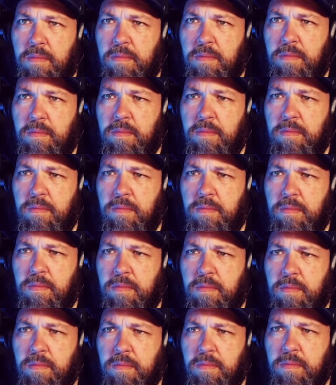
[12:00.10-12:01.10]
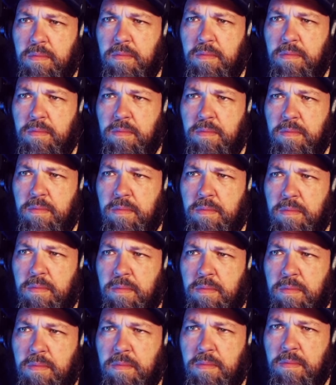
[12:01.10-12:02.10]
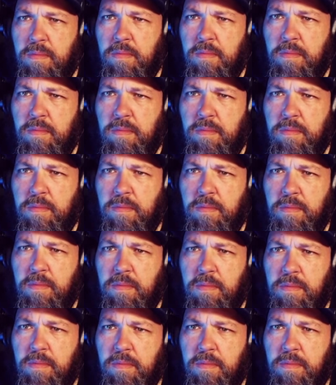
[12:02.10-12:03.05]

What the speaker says: [no speech]